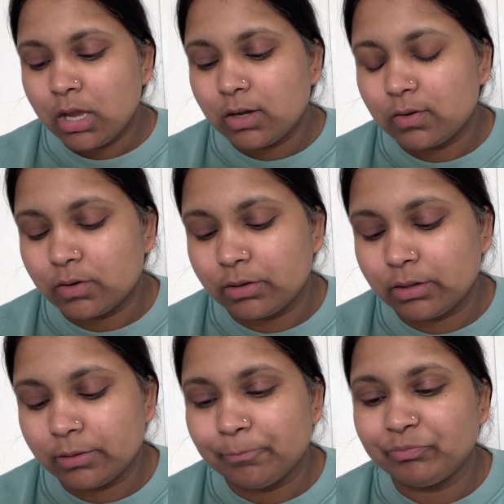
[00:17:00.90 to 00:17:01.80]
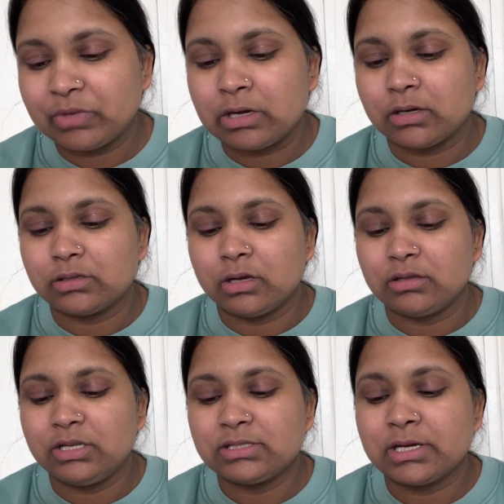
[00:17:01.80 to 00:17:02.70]
Or
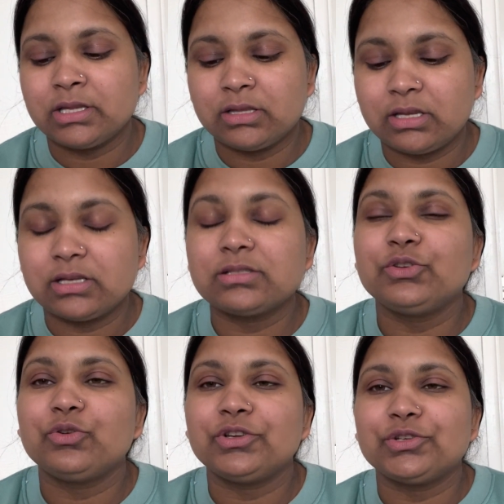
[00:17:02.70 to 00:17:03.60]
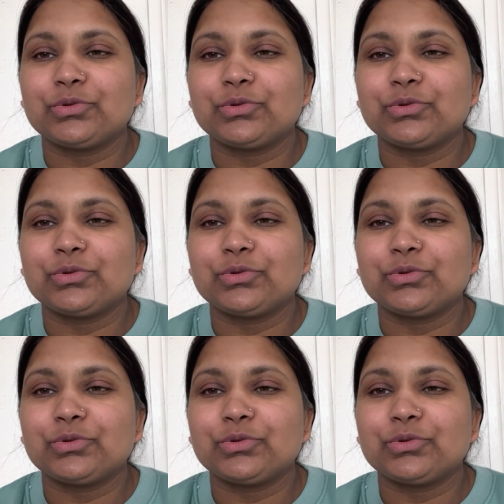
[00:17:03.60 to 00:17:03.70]
these are the things you need to